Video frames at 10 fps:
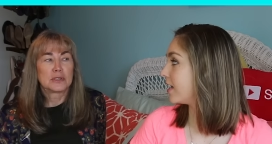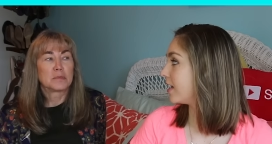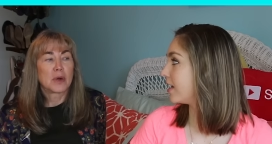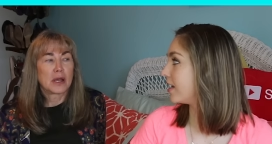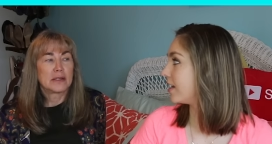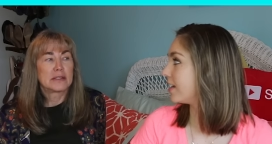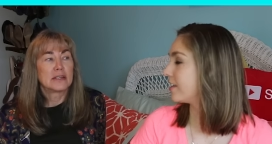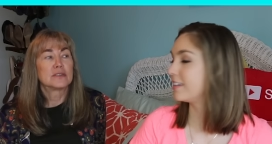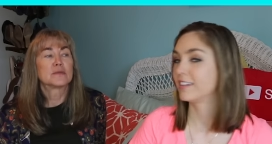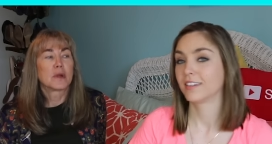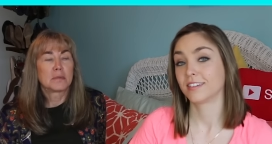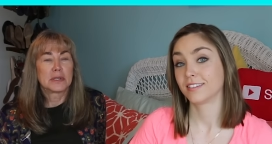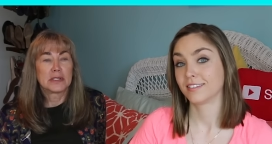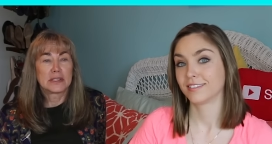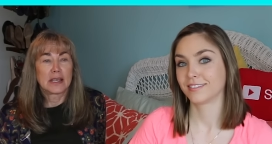Speaker 1: surprised. Here's what I'm
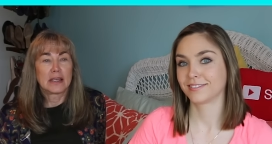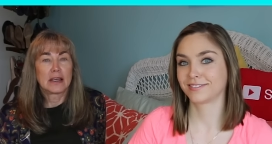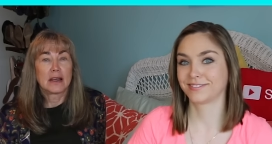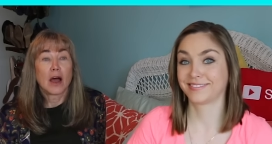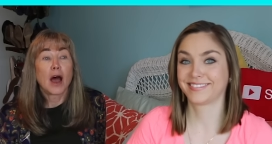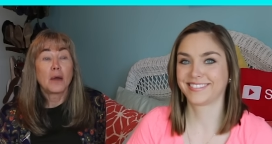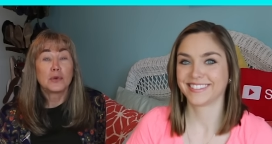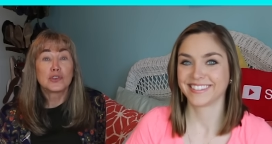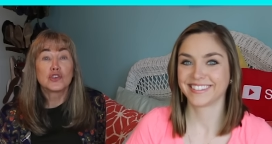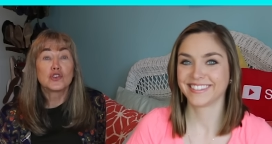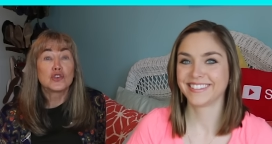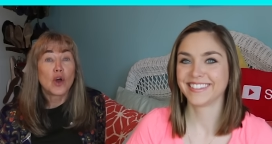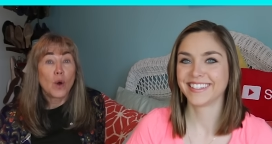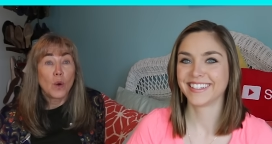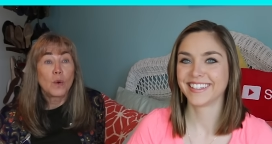going to say. I was
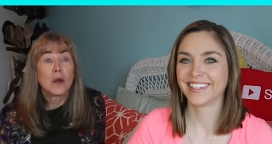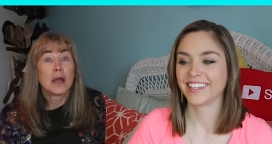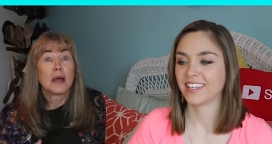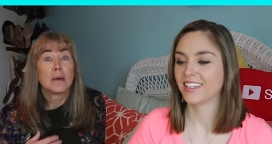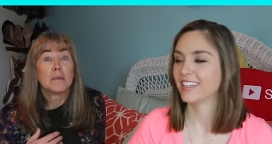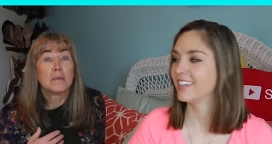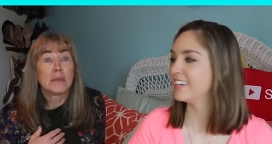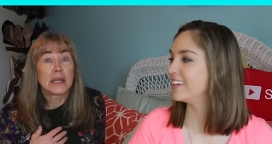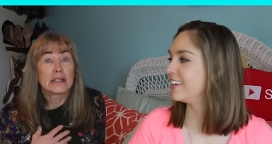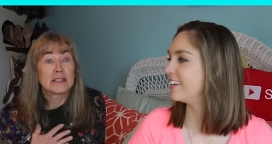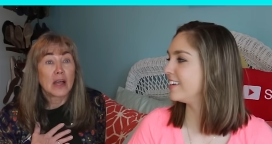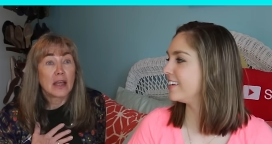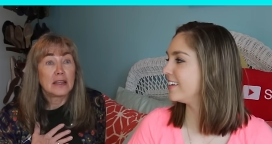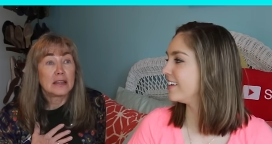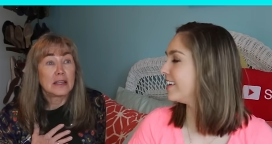so
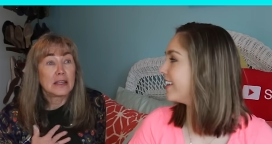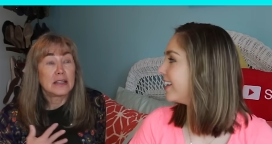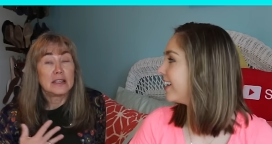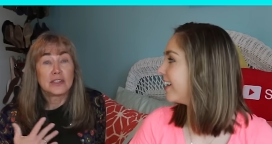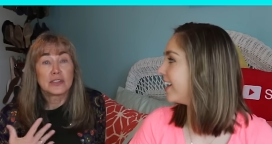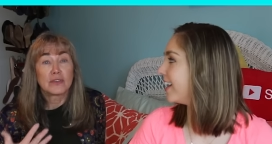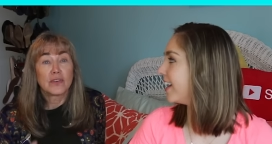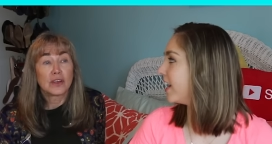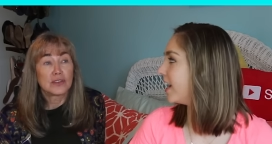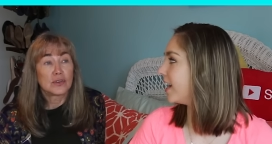excited and it just felt